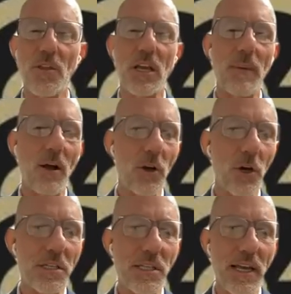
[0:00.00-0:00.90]
Think about
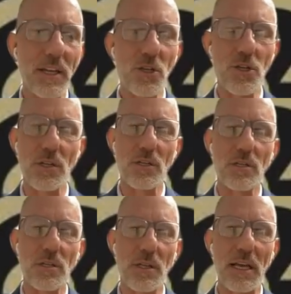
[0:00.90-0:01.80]
good
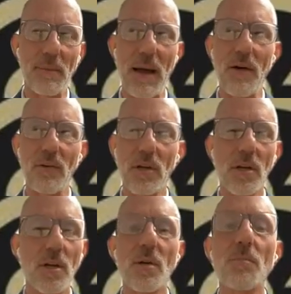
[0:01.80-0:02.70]
intentions. Think about
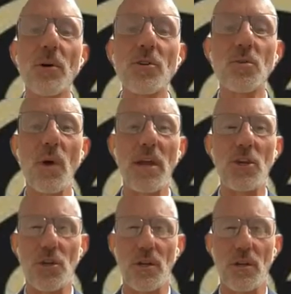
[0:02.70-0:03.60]

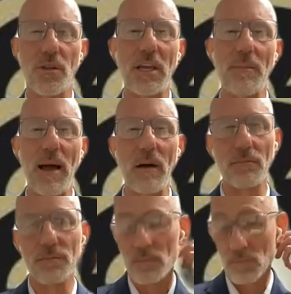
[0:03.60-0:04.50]
persuasion. Think
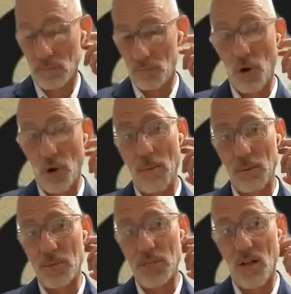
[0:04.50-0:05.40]
about
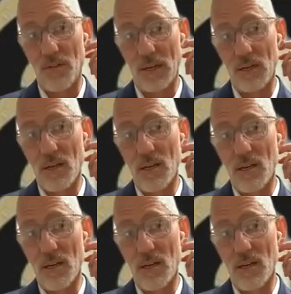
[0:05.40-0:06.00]
problem solving,